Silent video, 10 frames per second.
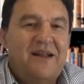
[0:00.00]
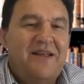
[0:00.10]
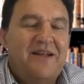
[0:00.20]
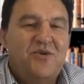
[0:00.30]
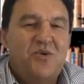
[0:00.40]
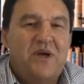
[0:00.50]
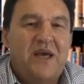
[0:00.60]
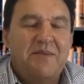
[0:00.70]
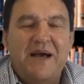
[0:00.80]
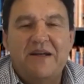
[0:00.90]
and they're
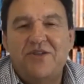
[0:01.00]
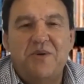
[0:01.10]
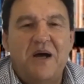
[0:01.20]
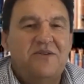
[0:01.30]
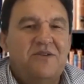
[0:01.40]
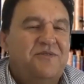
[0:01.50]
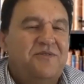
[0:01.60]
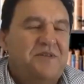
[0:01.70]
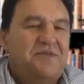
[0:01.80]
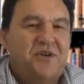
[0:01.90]
talking about
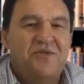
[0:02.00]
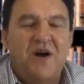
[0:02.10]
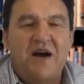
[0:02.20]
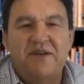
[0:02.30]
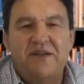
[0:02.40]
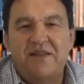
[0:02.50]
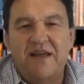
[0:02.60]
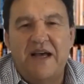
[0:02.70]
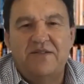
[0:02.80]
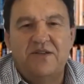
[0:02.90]
$250,000 or
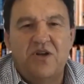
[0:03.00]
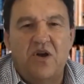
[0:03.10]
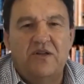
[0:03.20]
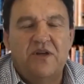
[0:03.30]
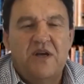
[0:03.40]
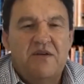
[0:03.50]
$500,000